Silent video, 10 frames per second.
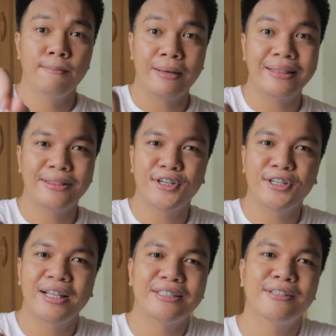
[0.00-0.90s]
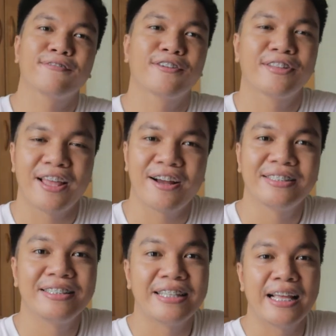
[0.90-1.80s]
My third lesson for the year
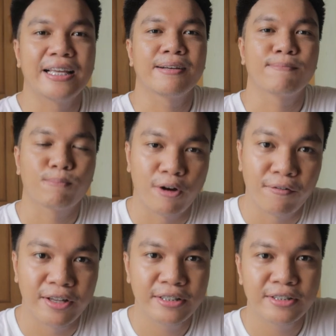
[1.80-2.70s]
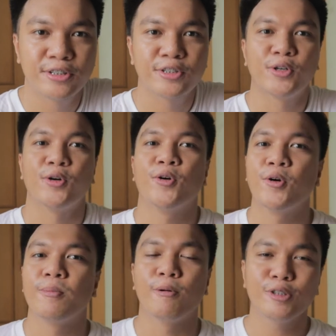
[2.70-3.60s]
is taking profit.
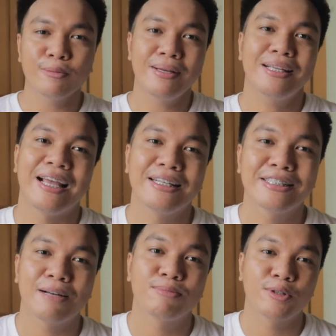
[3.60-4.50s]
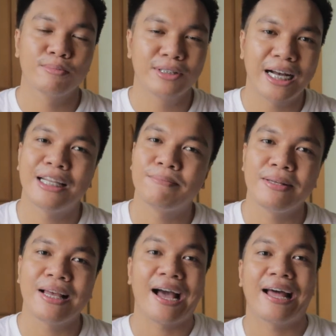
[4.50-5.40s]
So, most of my gains comes from
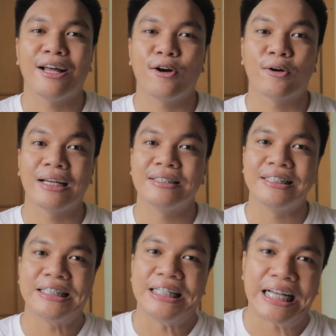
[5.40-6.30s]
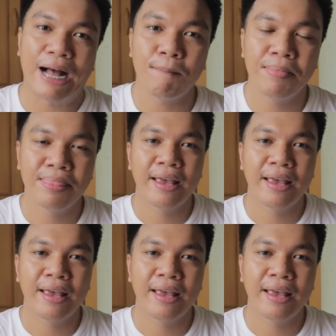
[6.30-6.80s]
Jollibee, Ayala Corp, and GT Gap.